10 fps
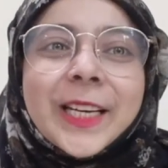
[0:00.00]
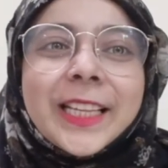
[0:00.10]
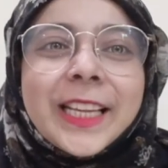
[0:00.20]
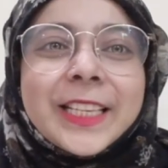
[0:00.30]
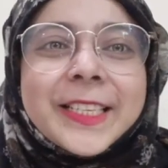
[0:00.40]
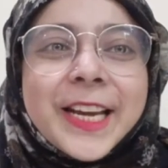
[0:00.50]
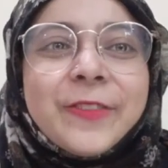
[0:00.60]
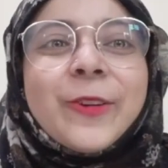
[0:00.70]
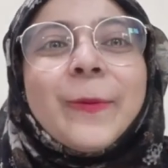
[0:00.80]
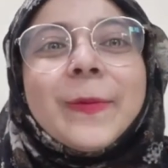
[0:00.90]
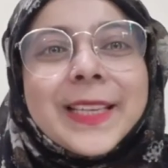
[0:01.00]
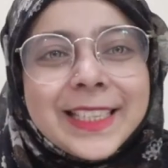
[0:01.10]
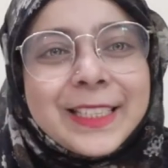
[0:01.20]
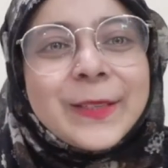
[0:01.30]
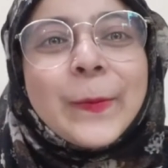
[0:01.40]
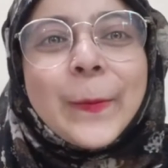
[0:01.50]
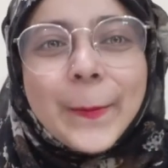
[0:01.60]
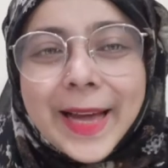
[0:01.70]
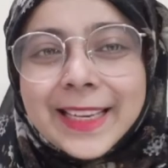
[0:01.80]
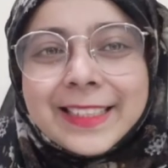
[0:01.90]
Nanda Sheikh from Dental
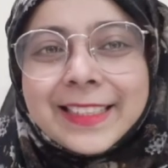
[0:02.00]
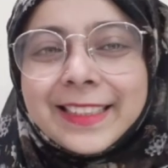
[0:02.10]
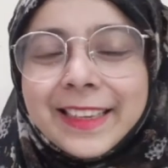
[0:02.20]
Magic.